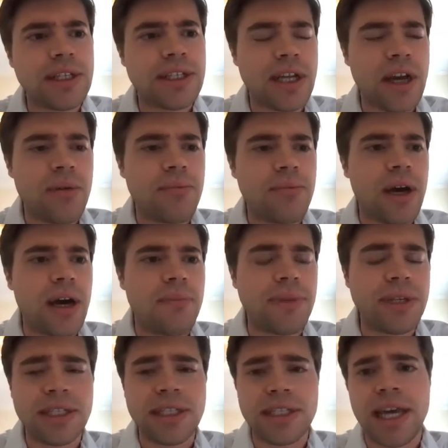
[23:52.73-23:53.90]
some
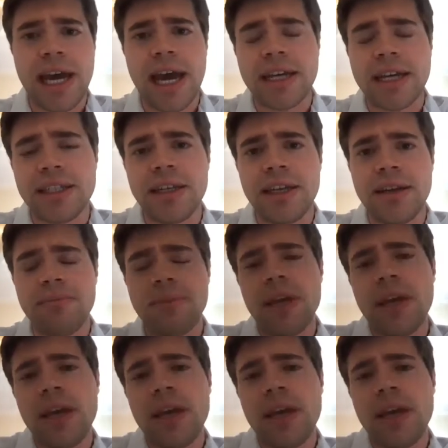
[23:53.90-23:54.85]
business tax and